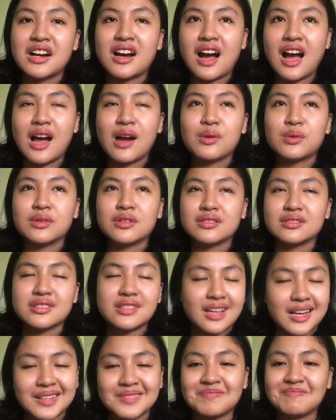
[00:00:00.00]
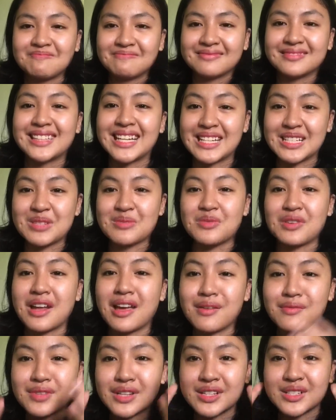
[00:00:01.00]
I will yeah that is what
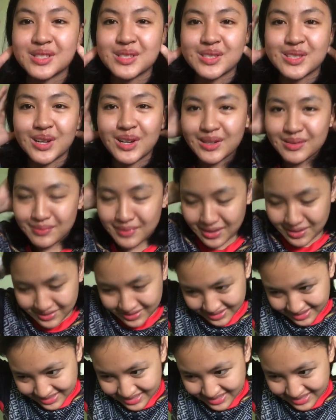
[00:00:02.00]
I'm going to talk about